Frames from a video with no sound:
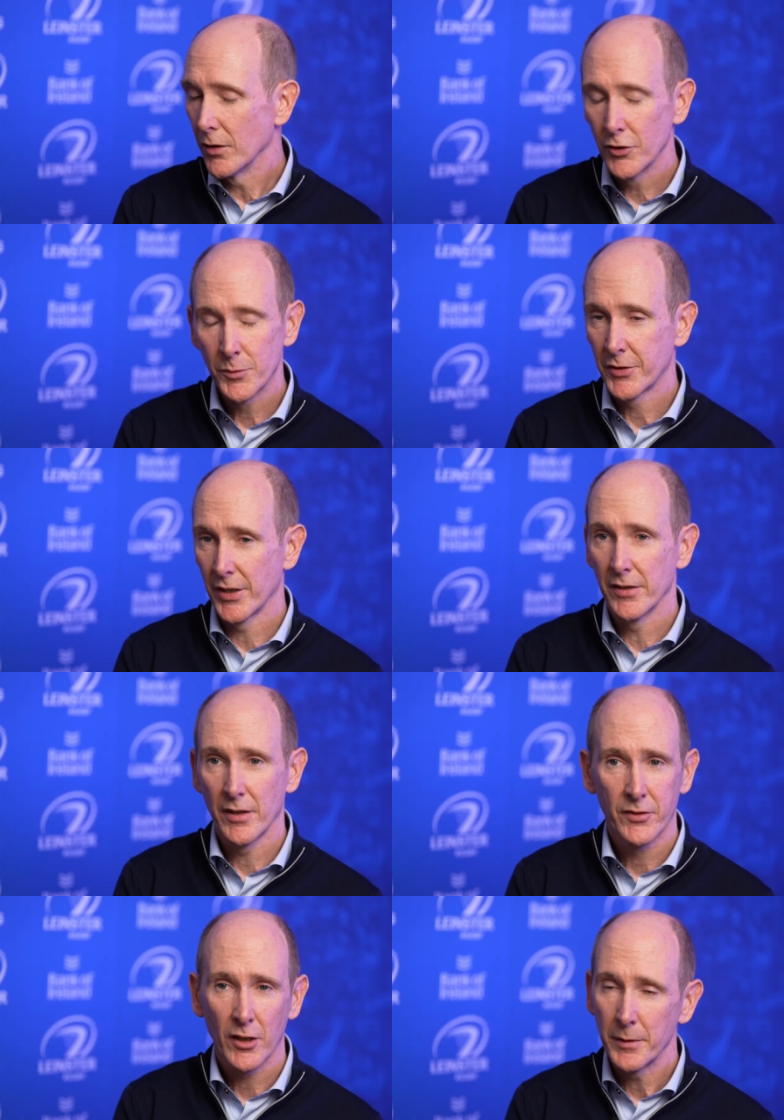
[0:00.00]
100%, uh,
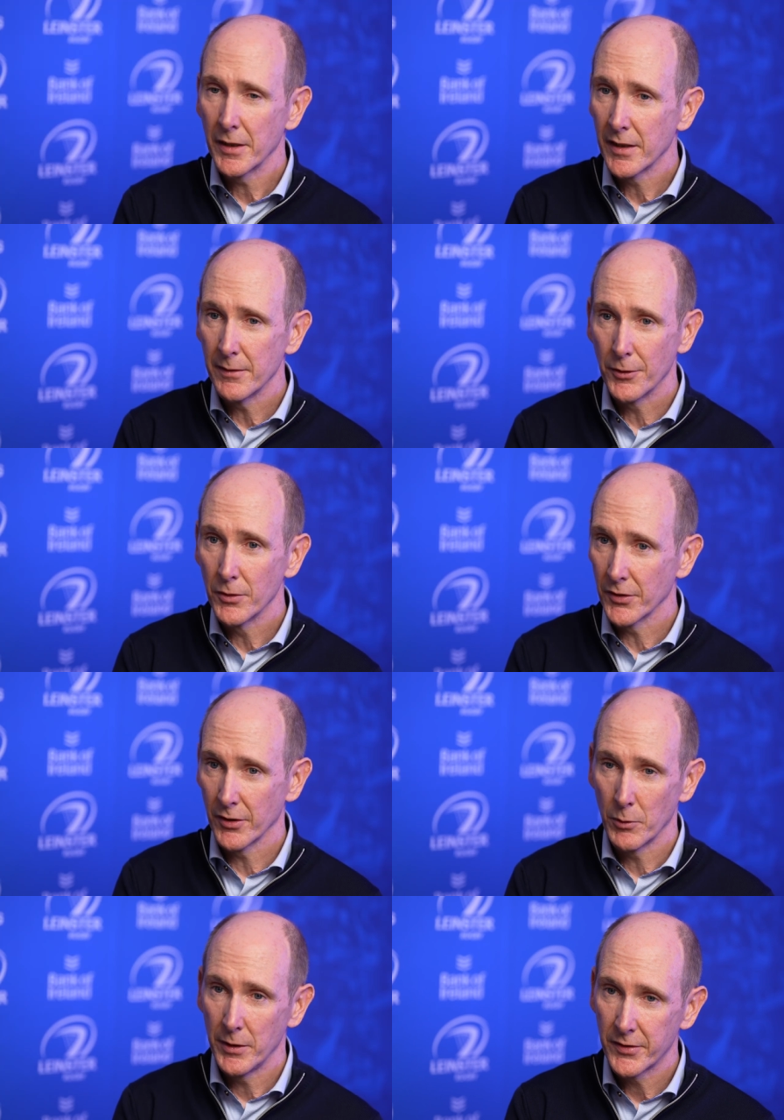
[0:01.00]
it's got to be a key focus,
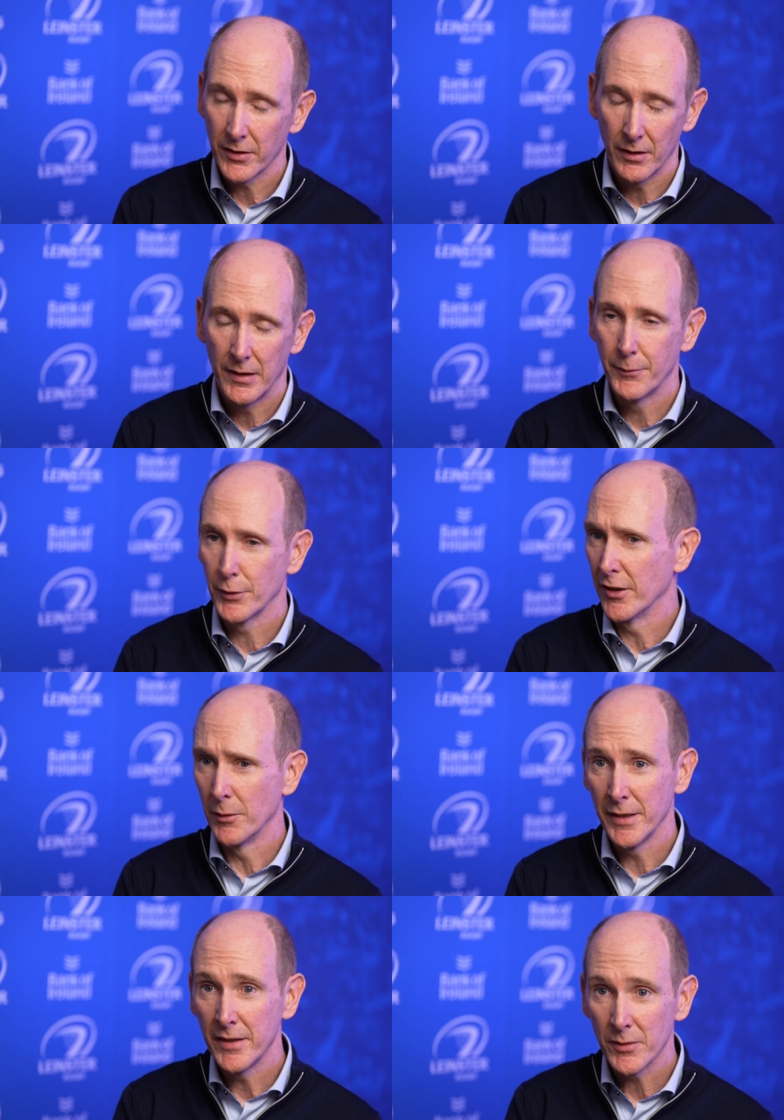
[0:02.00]
and we need to live within
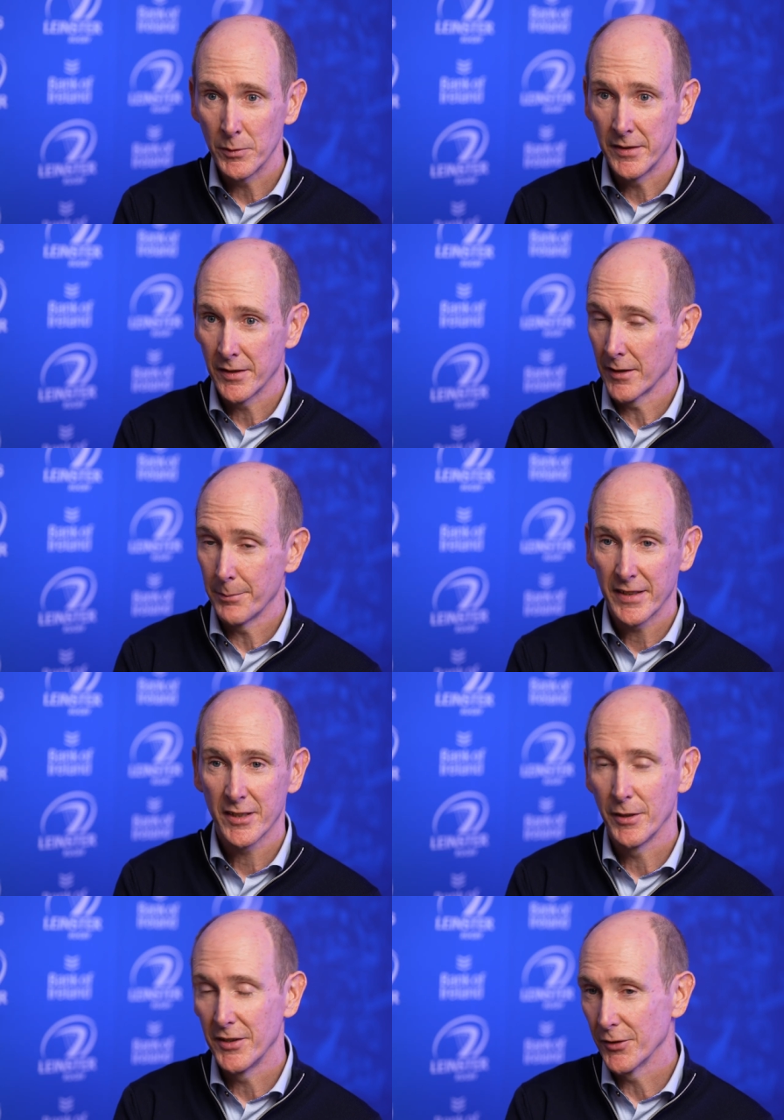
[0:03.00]
our means and we need to kind of
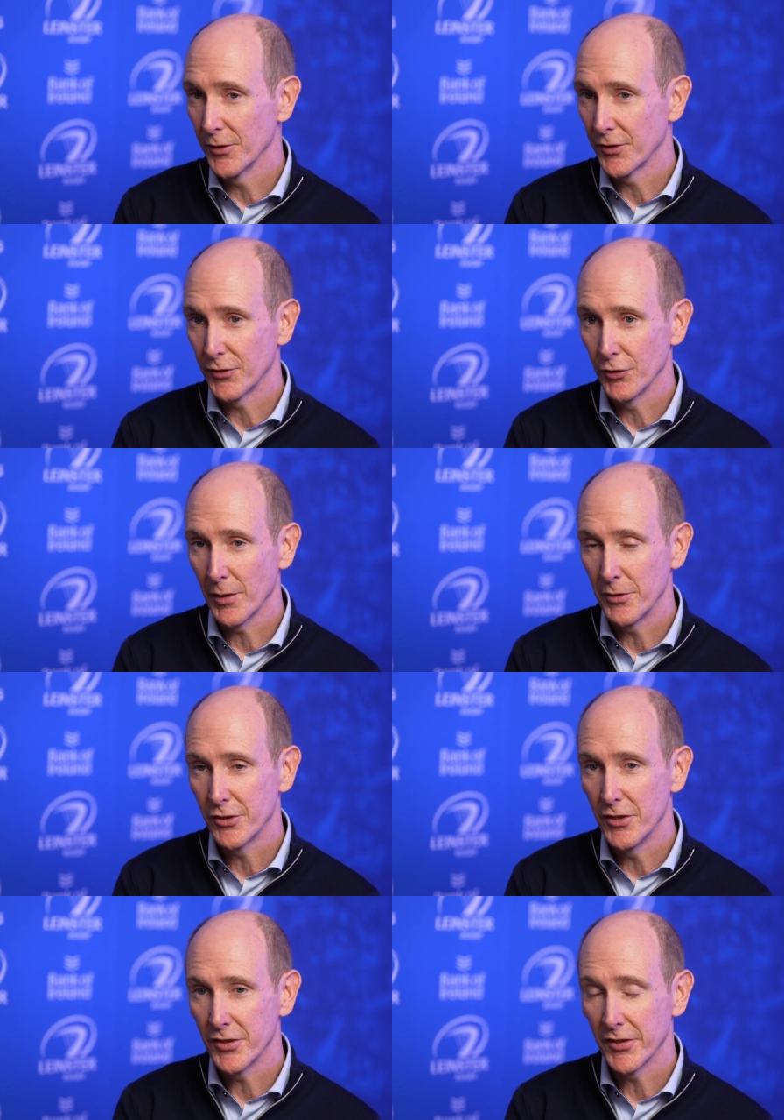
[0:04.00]
maximise those, those
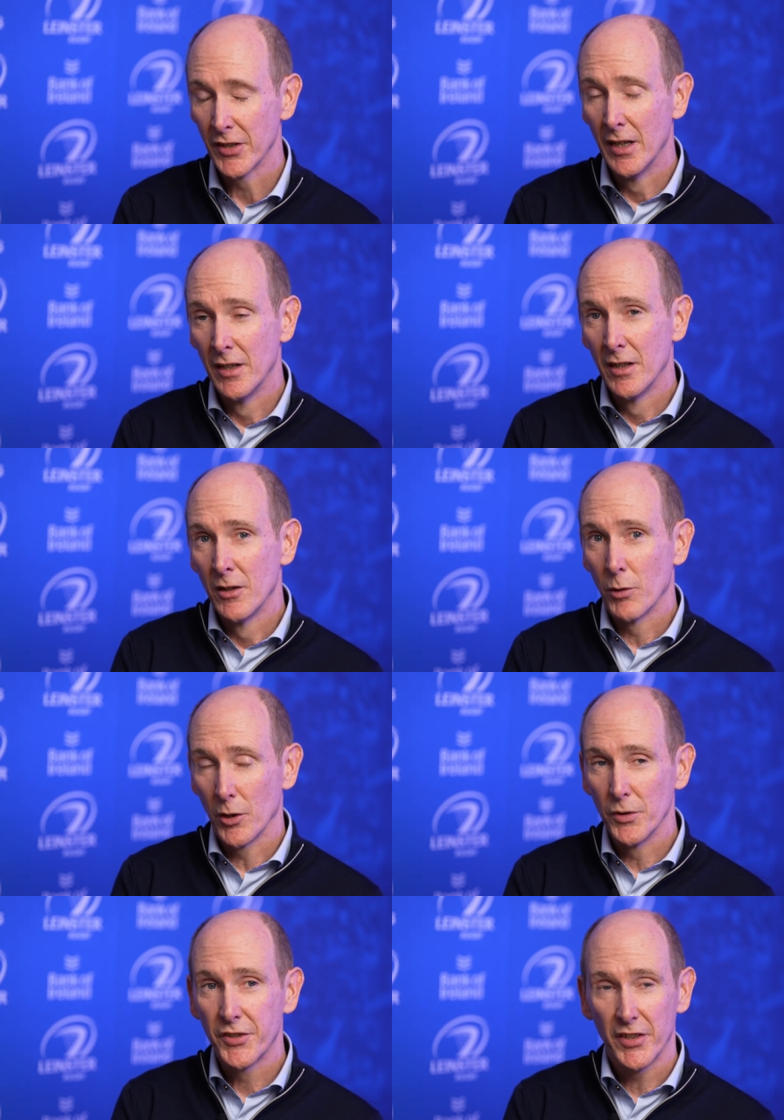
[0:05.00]
opportunities. What
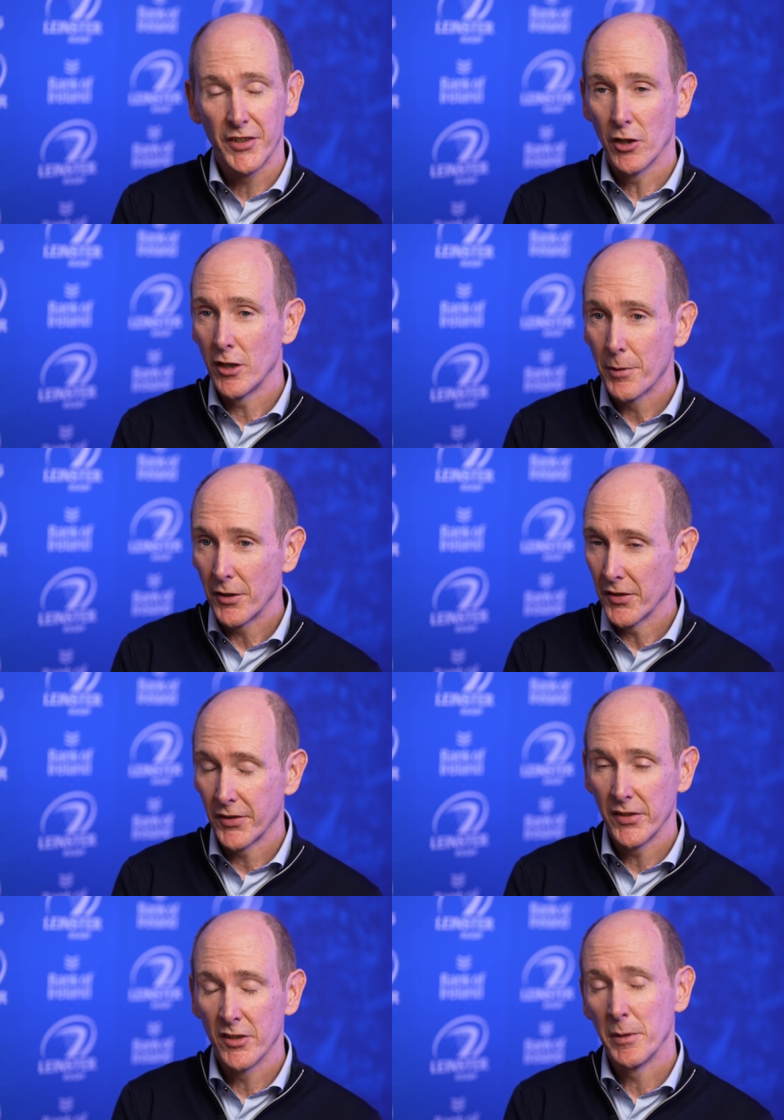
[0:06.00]
I would say is the early part of the
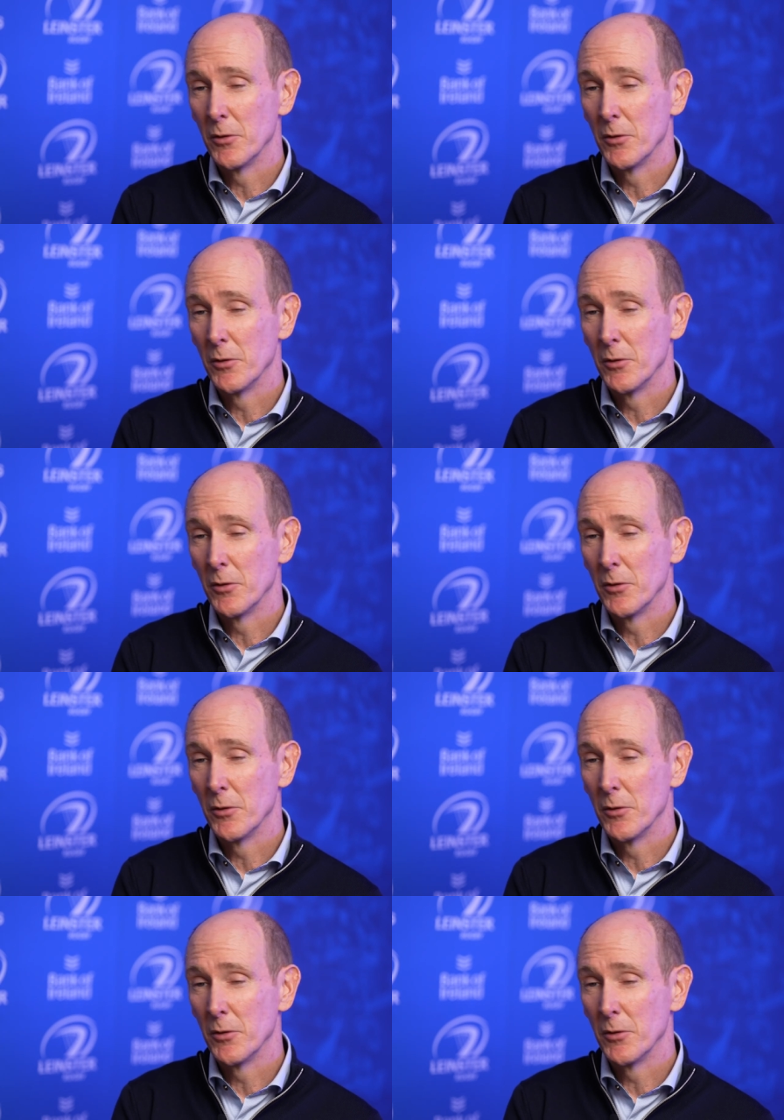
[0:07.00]
season has